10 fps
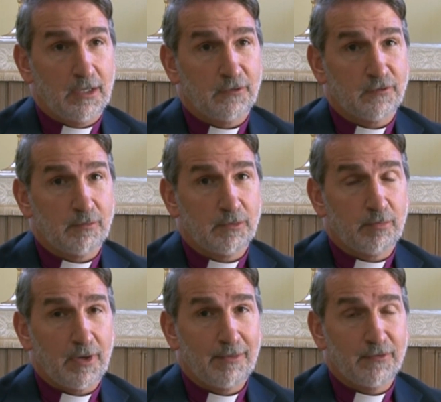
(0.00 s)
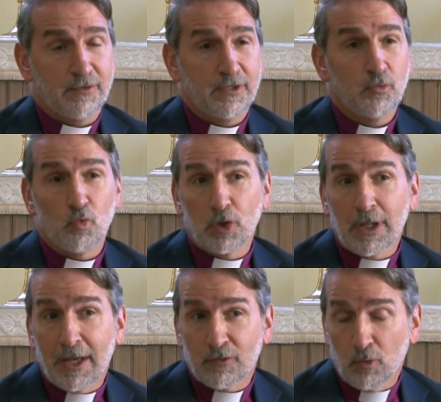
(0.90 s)
some of the primates that didn't
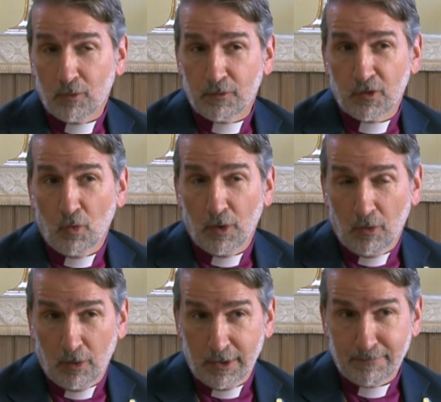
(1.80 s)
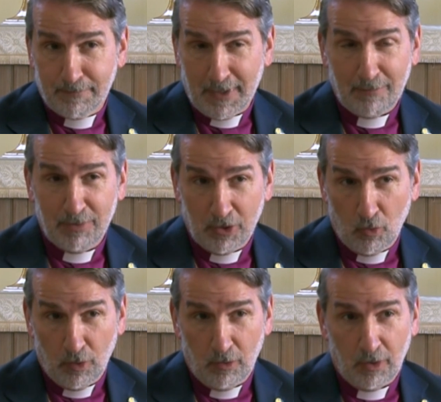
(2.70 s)
realize what was going on, had been
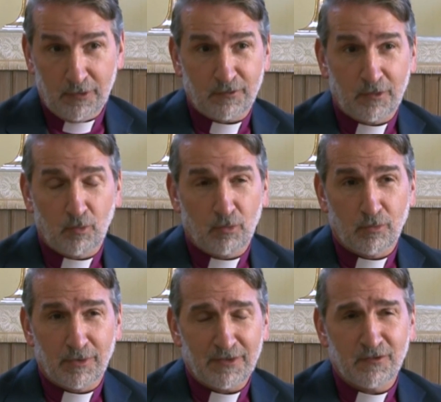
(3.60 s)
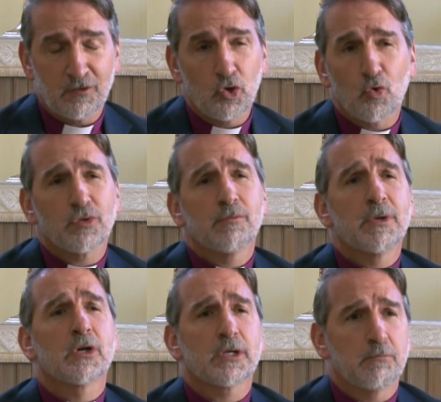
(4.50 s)
going on, said, well, this is a North
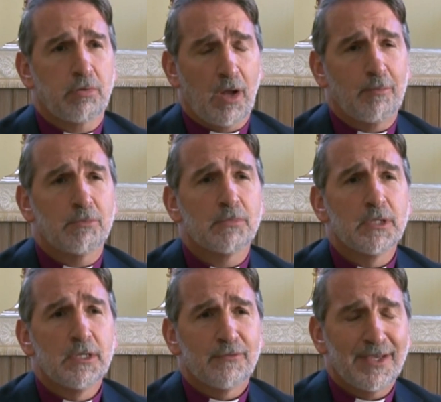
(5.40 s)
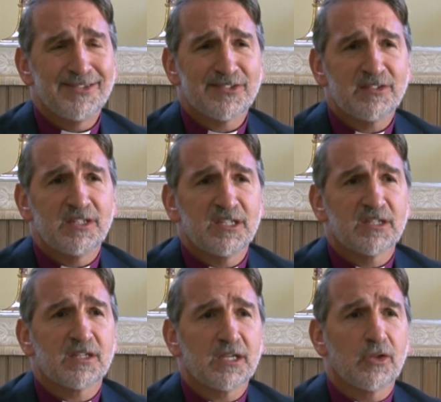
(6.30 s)
American problem. They just need to
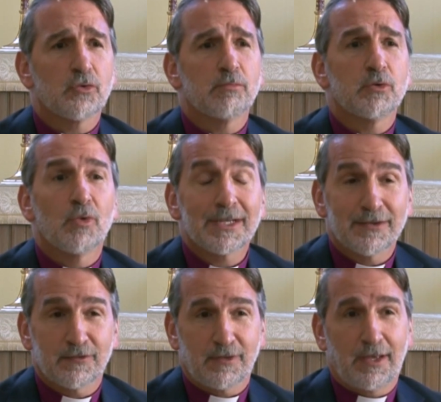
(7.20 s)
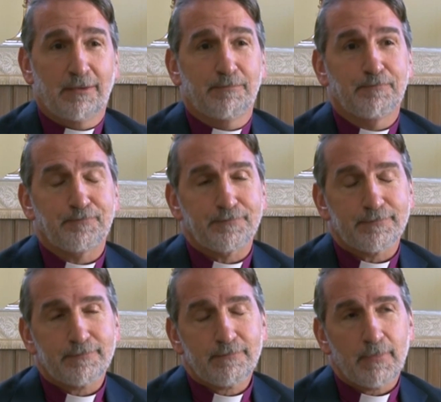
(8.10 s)
get together and be reconciled.
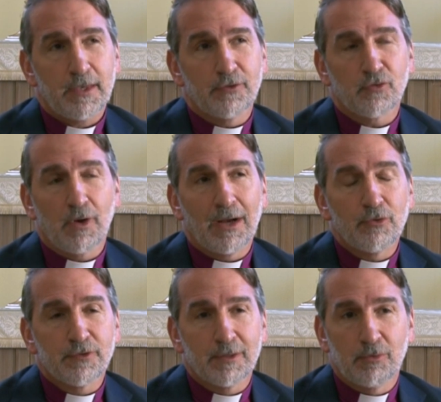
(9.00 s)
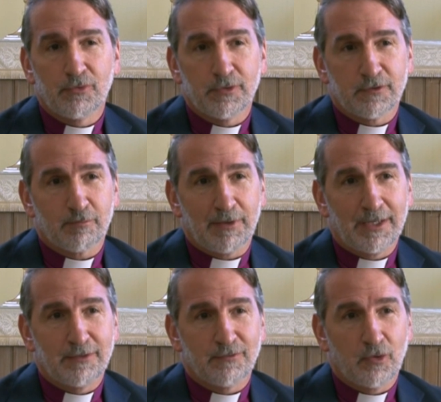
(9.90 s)
And so I was able to
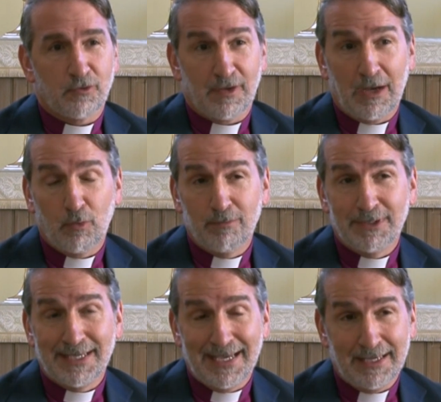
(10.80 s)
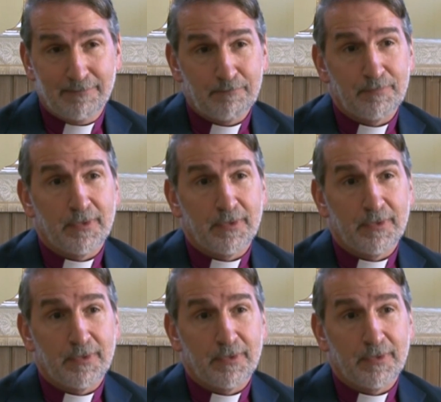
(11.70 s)
explain to folks how we began,